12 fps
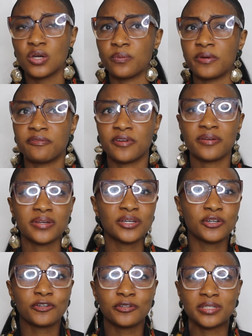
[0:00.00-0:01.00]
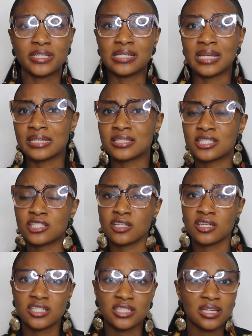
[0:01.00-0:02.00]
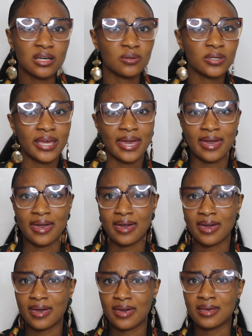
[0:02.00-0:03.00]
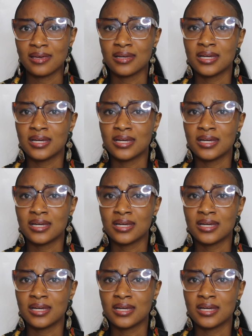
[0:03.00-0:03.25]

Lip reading: were very good in like surgical care,